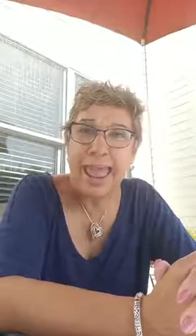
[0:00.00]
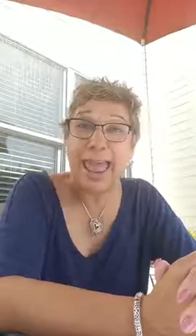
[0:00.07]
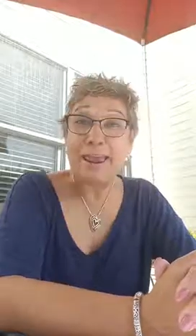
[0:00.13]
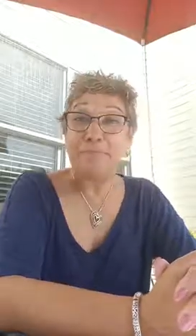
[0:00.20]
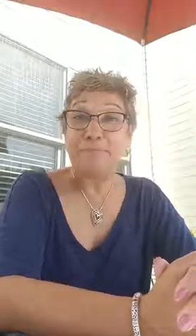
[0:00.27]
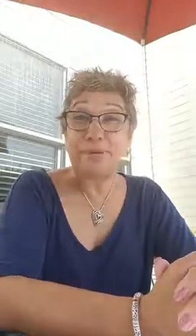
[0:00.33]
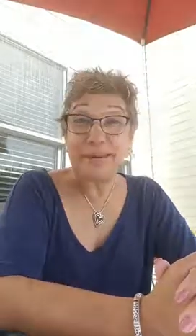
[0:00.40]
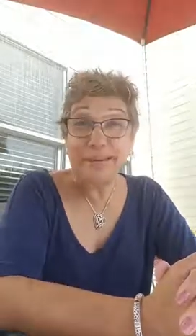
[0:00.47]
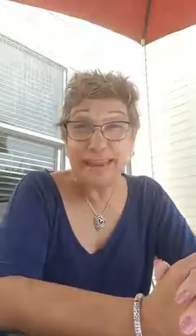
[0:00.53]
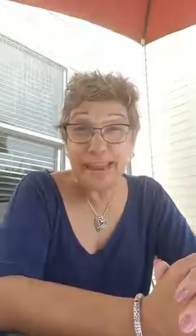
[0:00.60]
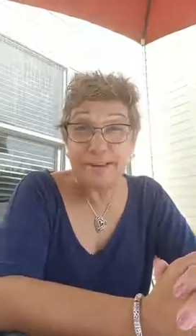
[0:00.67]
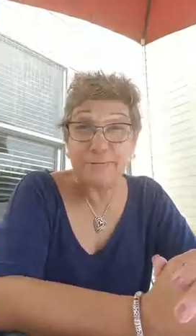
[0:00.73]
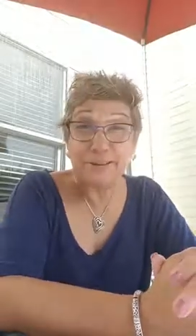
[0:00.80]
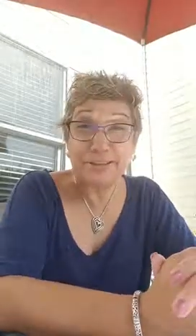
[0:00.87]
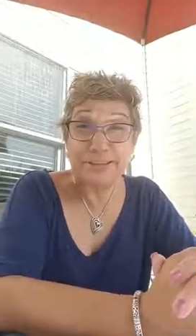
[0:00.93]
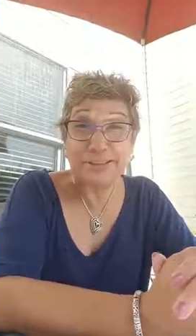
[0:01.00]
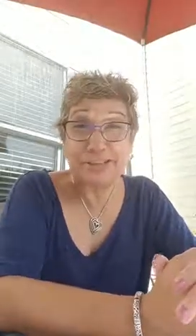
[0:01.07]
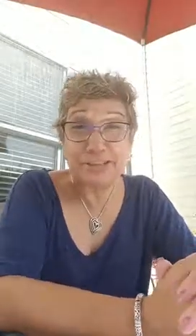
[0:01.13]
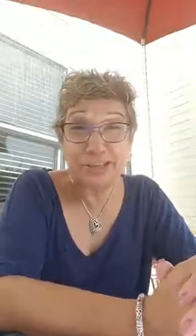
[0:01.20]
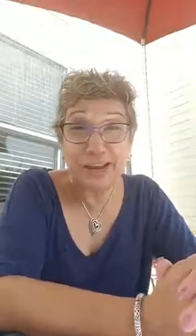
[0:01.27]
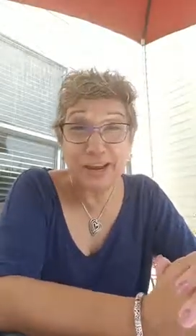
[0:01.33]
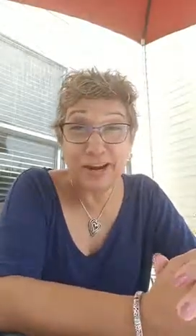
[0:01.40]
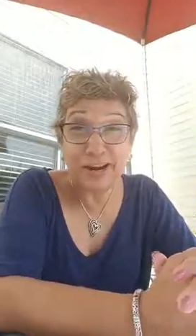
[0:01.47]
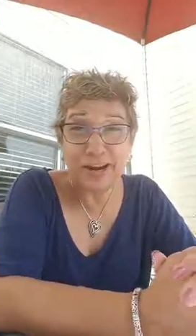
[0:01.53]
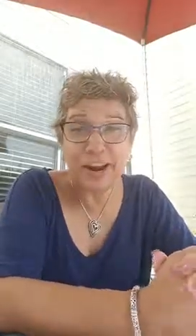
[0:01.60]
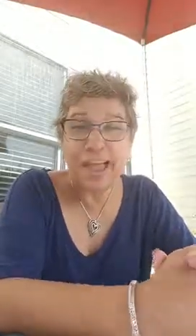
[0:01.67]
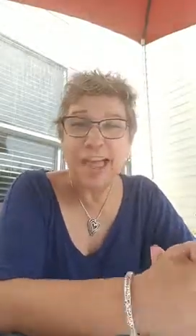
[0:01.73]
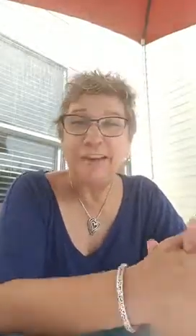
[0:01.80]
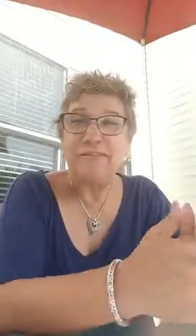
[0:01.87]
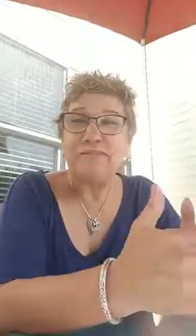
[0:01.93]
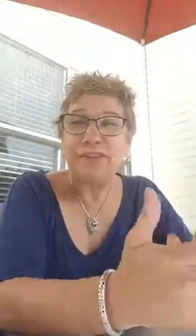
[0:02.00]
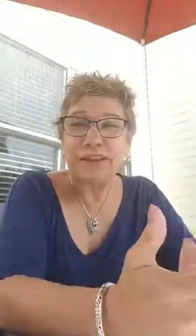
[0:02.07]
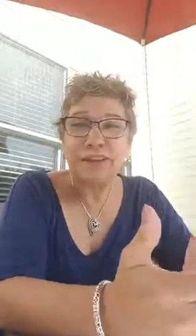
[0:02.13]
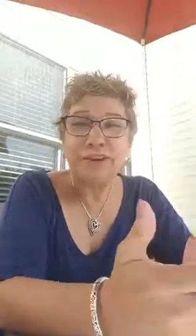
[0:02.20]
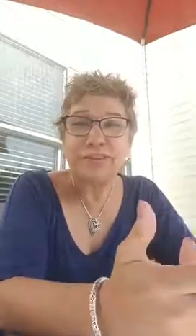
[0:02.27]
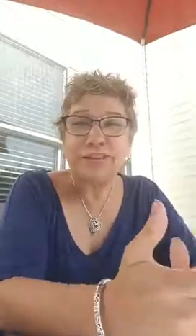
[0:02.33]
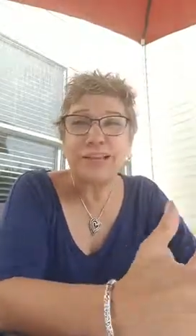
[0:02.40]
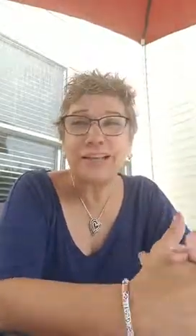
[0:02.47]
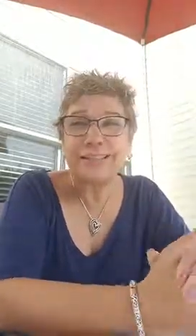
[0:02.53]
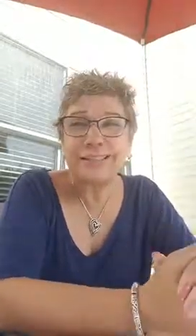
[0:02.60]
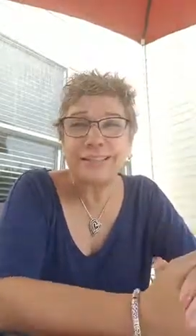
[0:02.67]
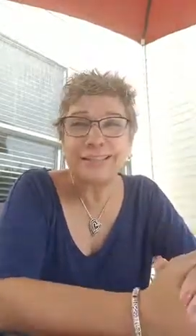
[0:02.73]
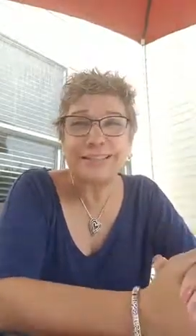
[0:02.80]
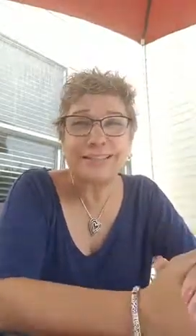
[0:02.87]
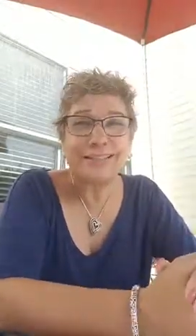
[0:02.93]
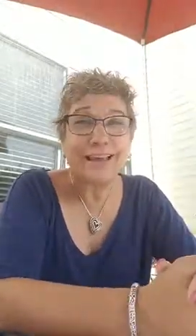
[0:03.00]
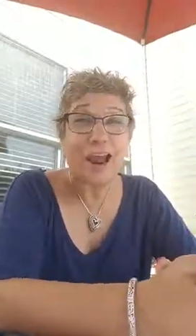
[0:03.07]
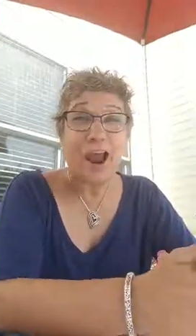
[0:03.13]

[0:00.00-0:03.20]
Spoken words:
and being able to share videos like this